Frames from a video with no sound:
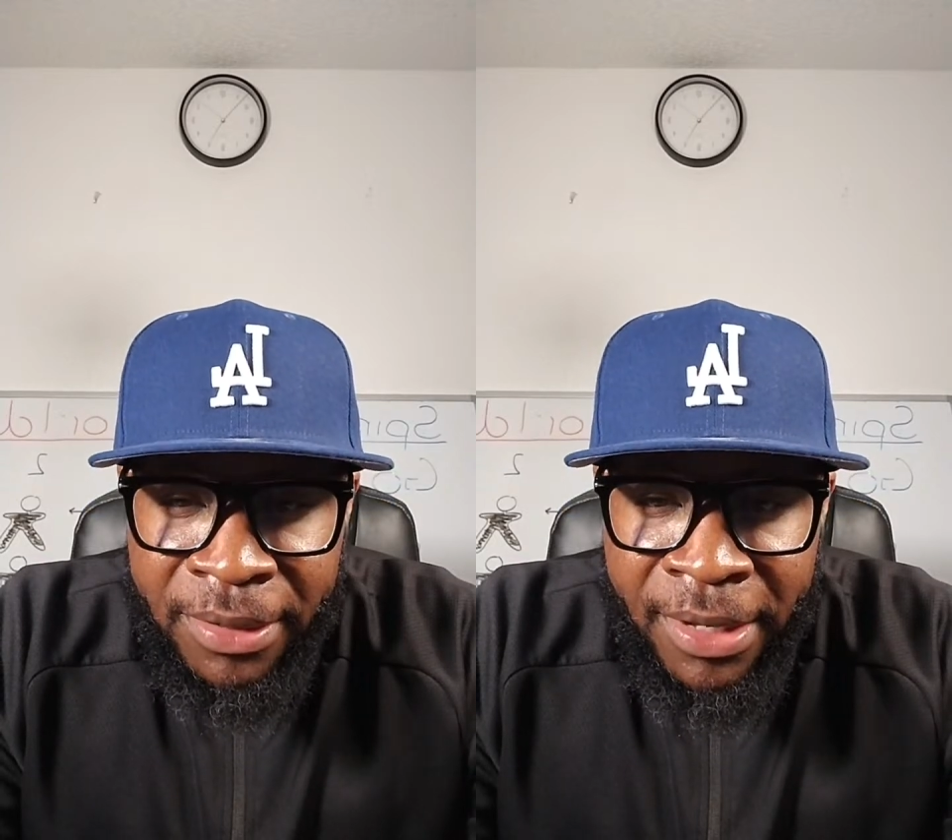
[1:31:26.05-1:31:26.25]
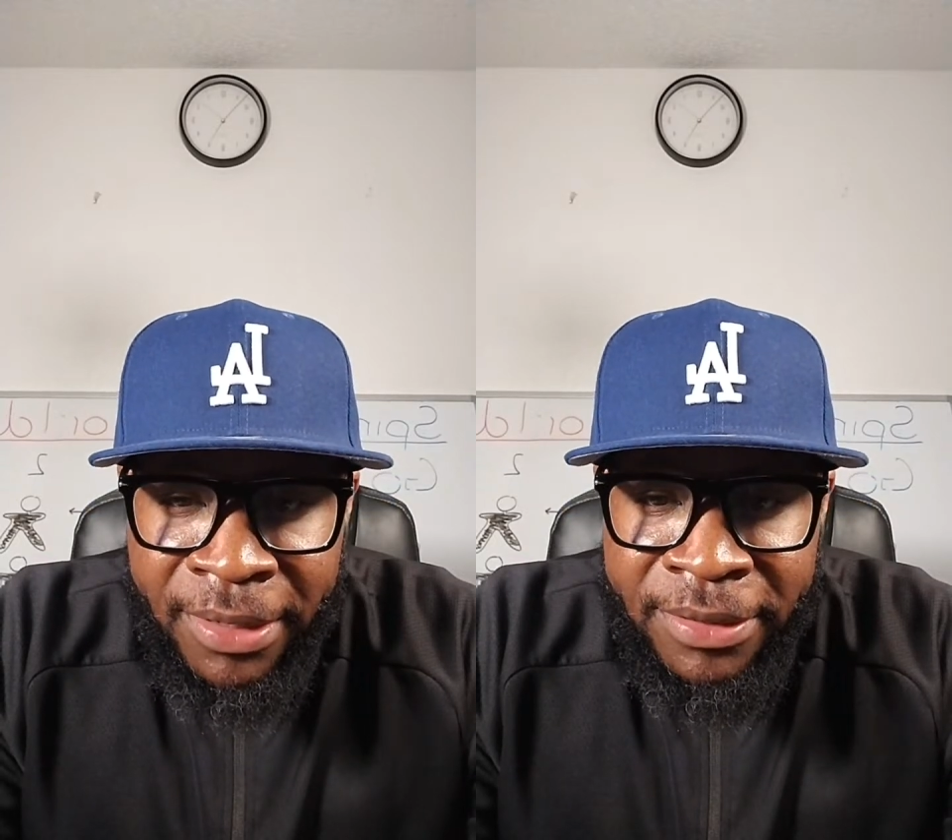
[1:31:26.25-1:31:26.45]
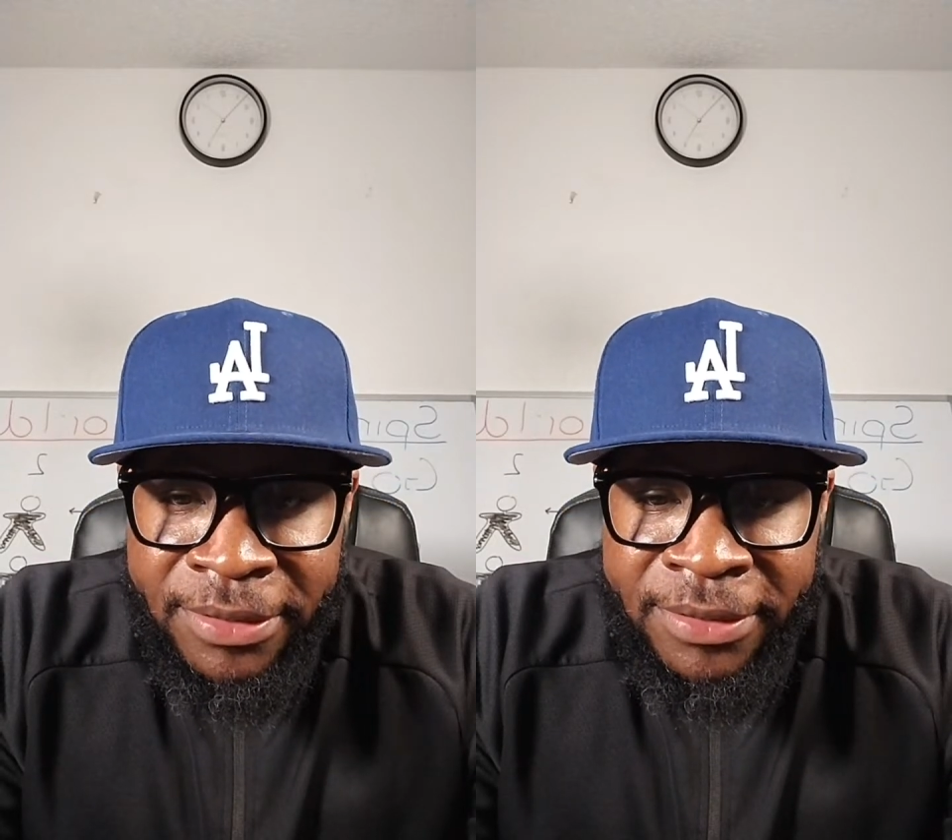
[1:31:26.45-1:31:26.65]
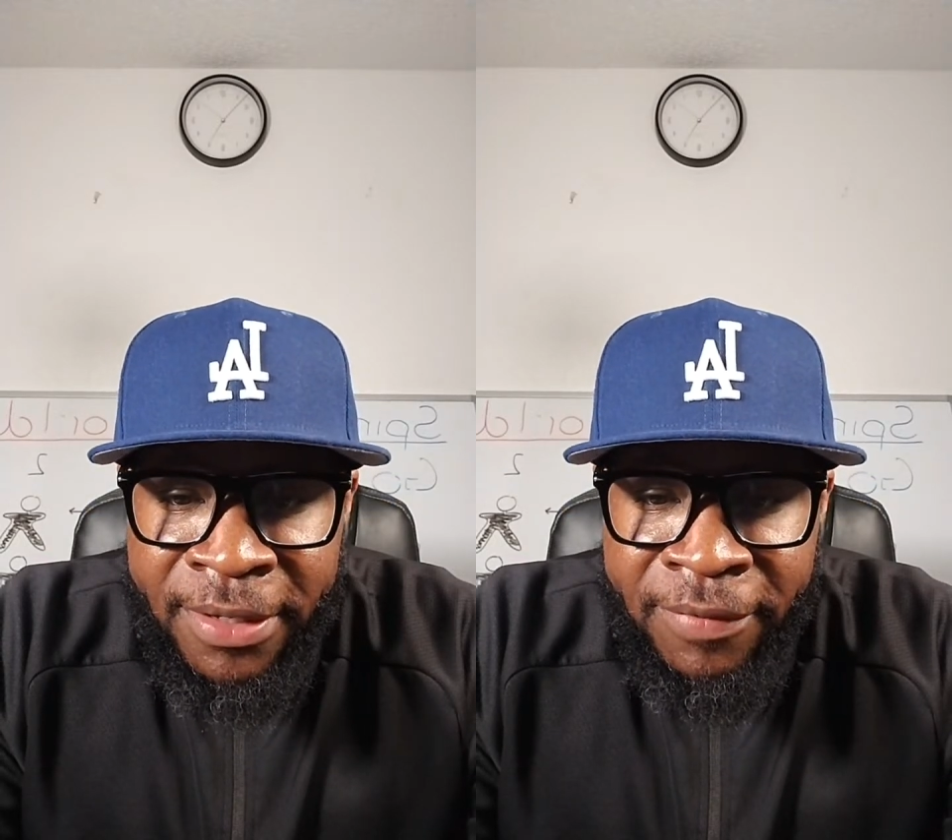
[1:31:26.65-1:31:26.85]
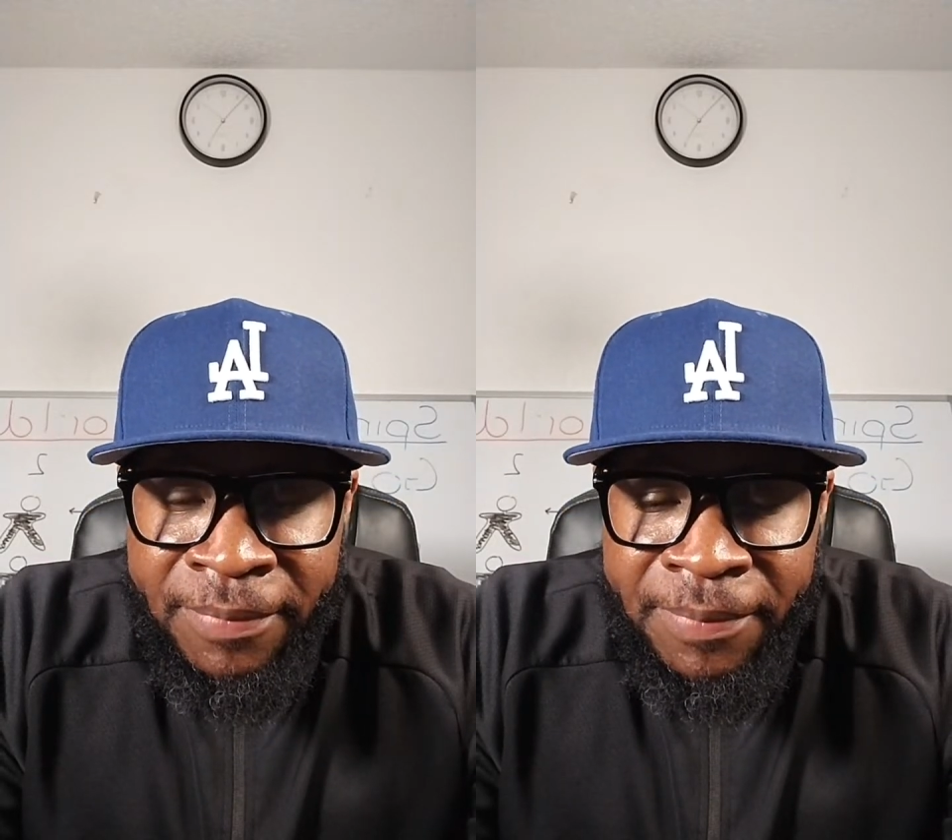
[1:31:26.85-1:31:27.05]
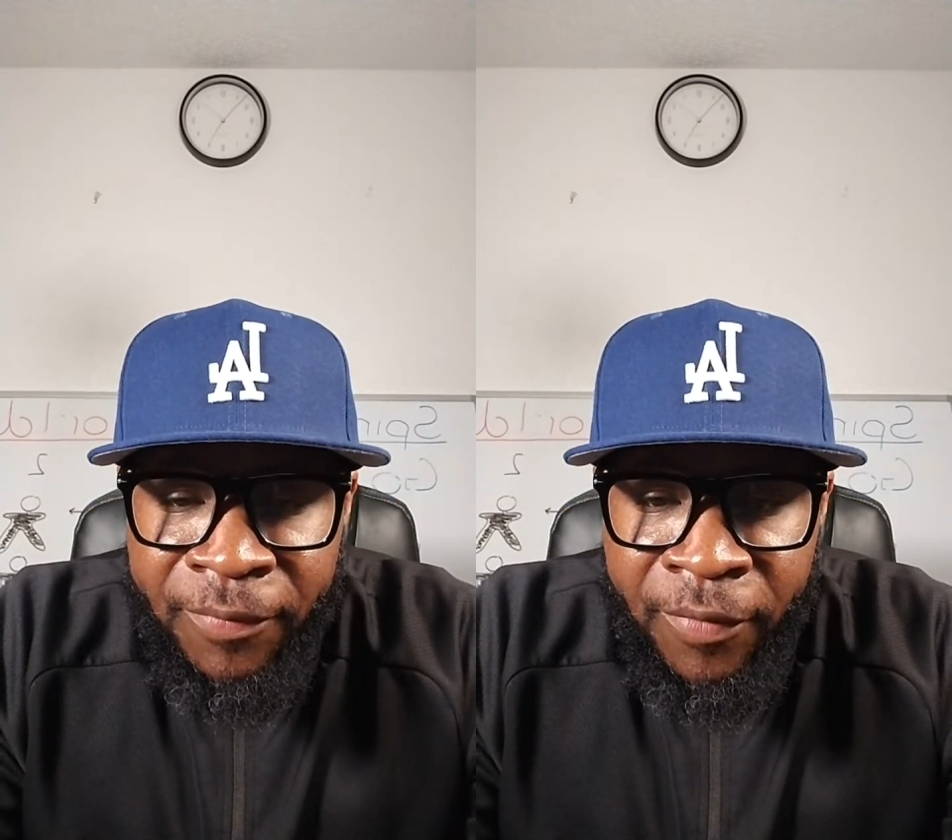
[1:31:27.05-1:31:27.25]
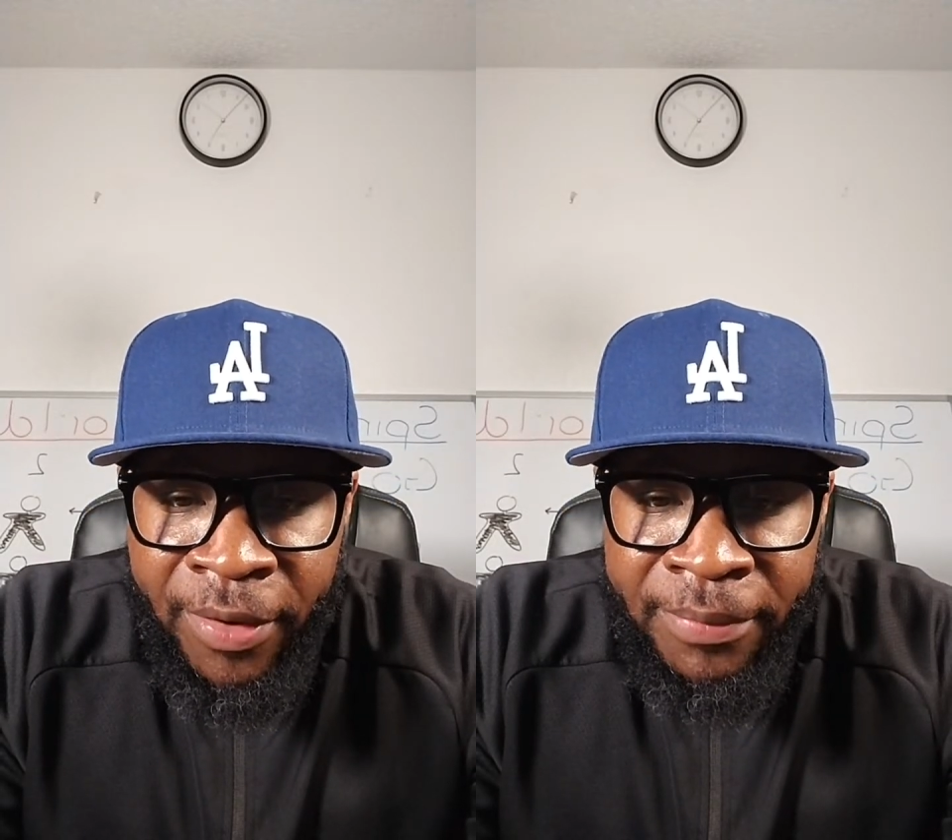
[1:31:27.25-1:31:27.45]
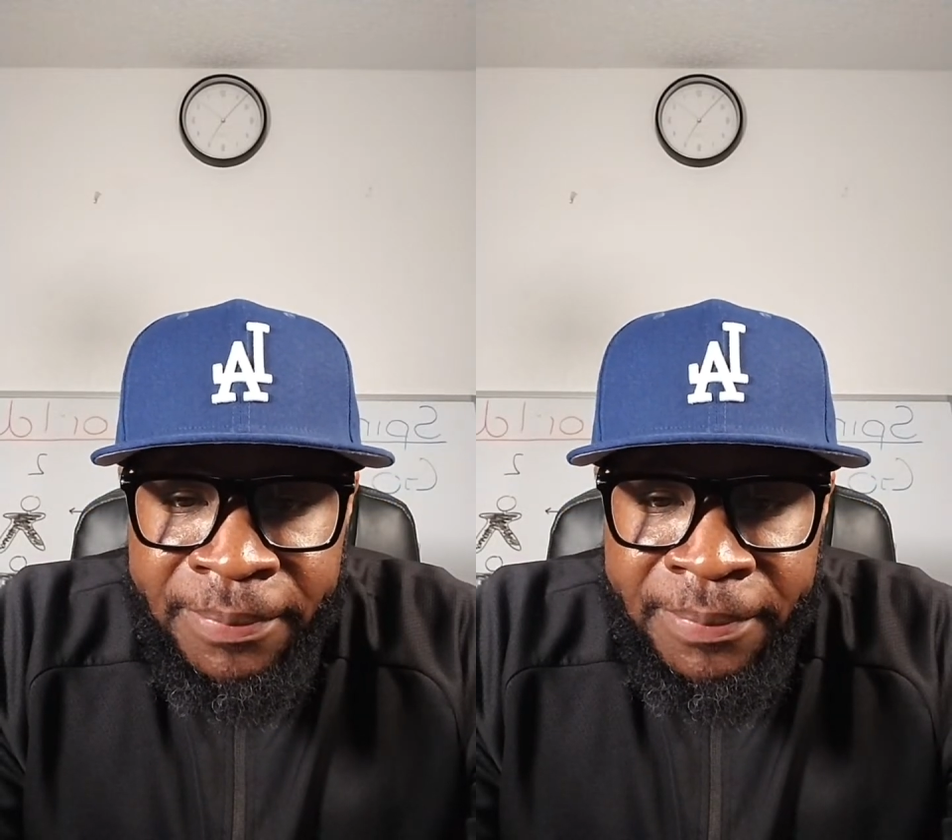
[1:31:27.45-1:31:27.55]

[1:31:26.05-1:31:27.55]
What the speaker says: lot of this stuff, right?